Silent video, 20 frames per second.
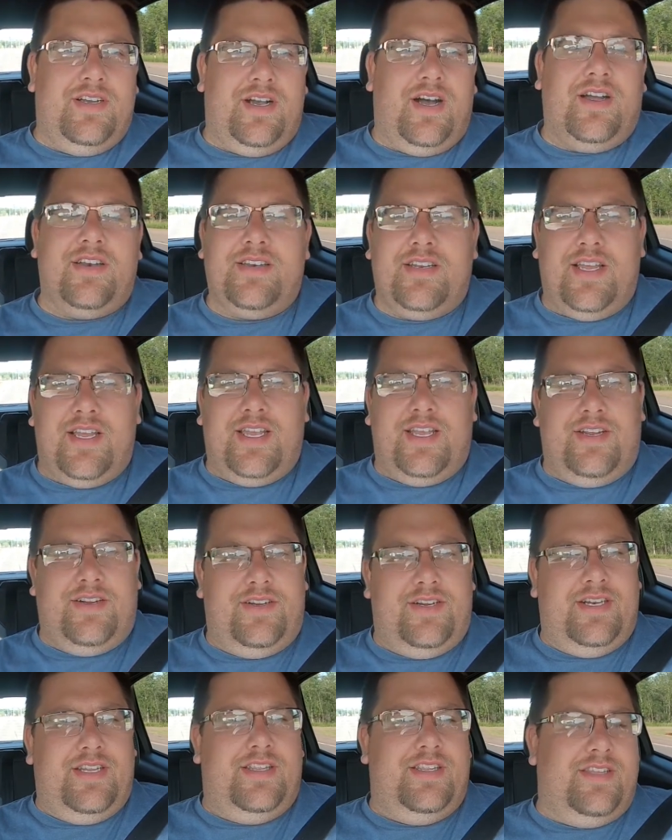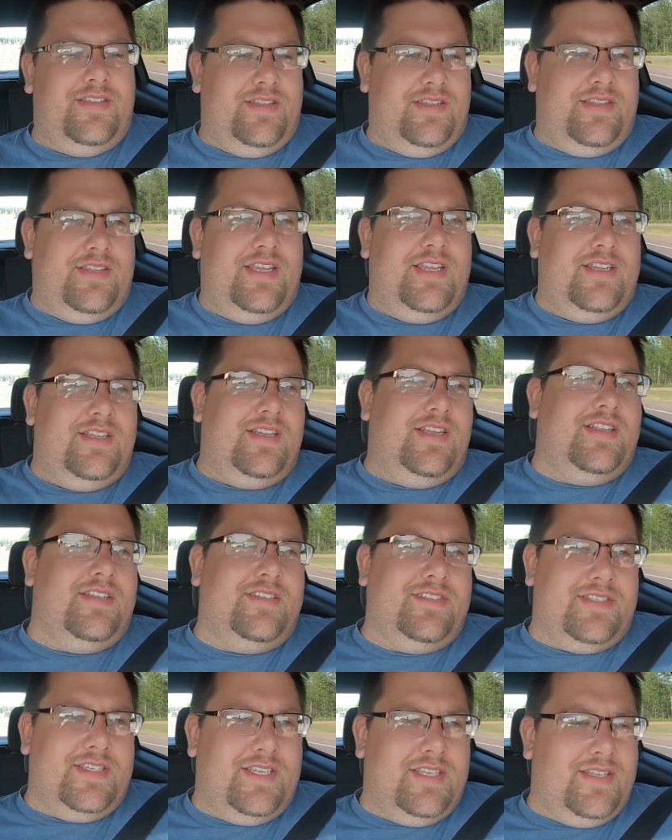Hyundai or anything like that. Not
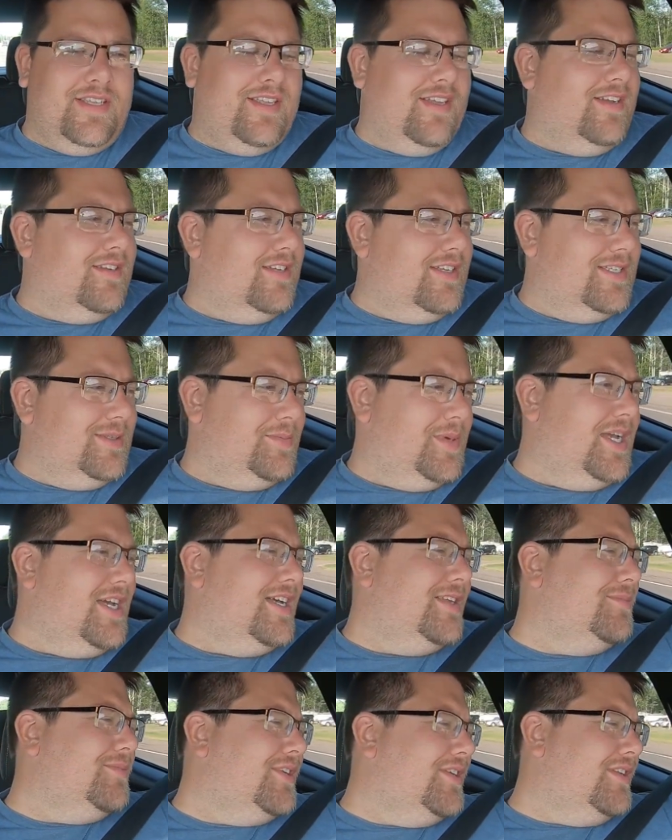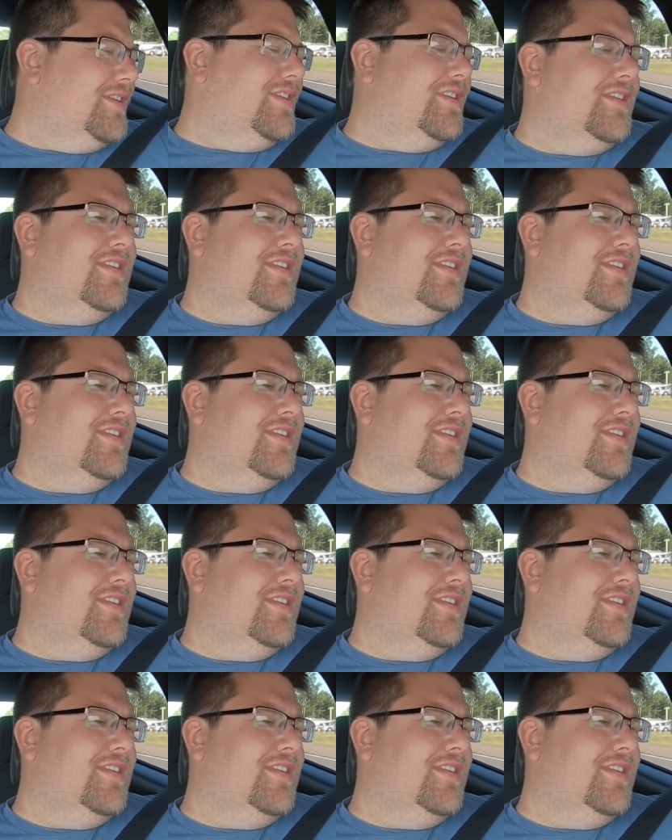saying that Hyundai is bad, but